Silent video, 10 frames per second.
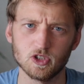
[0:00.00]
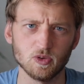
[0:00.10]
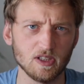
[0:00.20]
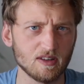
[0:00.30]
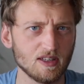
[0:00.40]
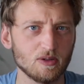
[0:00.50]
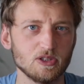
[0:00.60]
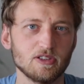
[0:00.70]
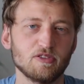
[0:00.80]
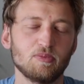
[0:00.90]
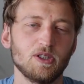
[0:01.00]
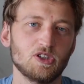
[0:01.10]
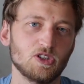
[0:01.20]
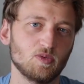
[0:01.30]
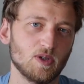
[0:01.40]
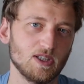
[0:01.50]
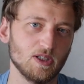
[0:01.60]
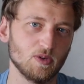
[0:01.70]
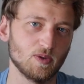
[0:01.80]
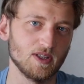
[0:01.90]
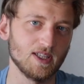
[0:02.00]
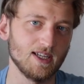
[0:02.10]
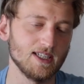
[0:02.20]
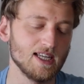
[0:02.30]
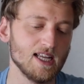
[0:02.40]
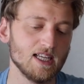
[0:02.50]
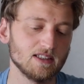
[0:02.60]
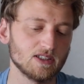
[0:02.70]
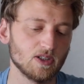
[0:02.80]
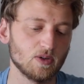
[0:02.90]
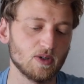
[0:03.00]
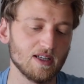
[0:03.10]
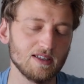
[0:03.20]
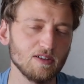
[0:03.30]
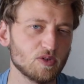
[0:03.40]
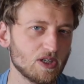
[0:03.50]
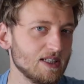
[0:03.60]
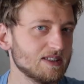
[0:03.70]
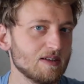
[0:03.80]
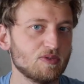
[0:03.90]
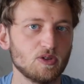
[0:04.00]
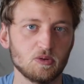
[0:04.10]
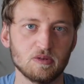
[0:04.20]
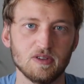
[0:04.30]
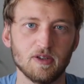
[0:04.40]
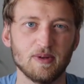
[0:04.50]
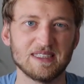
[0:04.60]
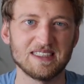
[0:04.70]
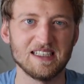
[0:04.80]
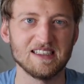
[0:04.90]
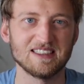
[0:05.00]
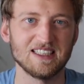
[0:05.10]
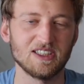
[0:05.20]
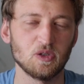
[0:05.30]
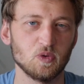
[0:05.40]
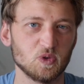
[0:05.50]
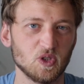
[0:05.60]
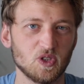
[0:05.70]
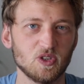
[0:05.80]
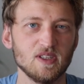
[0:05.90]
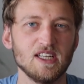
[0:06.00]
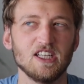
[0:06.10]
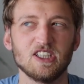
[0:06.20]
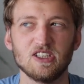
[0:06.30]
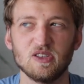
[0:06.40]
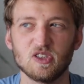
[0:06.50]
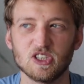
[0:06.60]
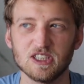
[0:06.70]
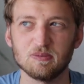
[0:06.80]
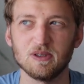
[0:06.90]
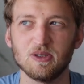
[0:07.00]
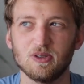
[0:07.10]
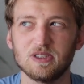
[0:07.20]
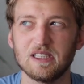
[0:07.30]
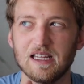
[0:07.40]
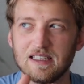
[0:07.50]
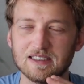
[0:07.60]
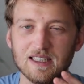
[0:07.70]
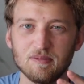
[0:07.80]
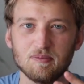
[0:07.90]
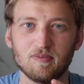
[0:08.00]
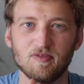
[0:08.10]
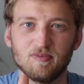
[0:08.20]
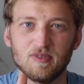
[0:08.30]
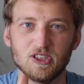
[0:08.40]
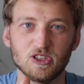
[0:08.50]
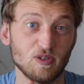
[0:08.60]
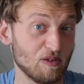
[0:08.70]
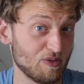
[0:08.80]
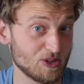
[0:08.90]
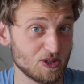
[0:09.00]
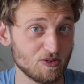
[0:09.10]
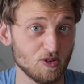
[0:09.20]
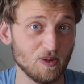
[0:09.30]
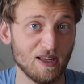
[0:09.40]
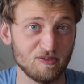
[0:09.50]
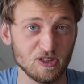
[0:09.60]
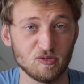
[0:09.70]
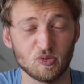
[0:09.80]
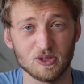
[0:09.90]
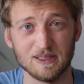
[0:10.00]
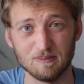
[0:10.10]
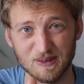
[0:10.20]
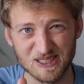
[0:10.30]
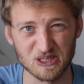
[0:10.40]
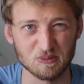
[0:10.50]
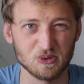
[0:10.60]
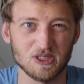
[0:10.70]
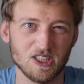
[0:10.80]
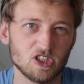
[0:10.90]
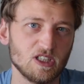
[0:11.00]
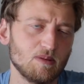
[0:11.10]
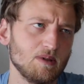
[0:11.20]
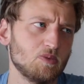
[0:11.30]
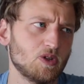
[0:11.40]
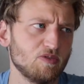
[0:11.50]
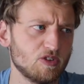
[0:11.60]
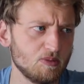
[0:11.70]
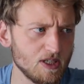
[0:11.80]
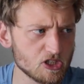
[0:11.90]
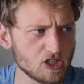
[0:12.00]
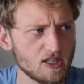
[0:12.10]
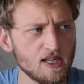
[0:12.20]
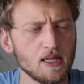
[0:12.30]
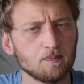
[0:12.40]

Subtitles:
shooting thousands of pictures one day, so I think for landscape photography I will still stick to RAW, just because landscape pictures are, first of all, we have these 14 bits, so potentially a bit more information,